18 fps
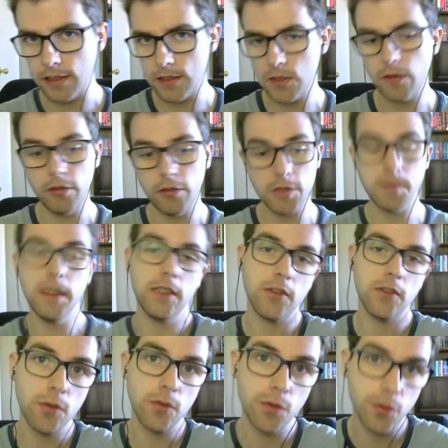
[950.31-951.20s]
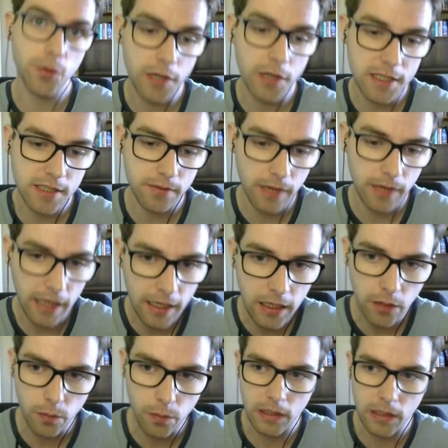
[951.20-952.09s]
So I was being too aggressive
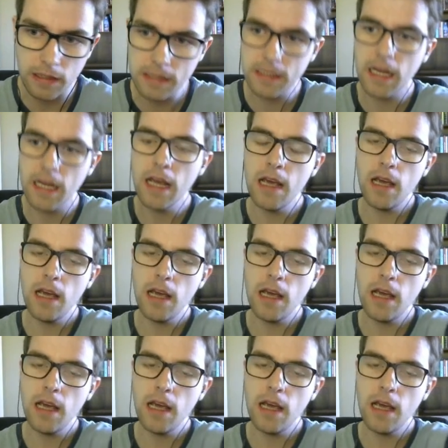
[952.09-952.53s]
anyways,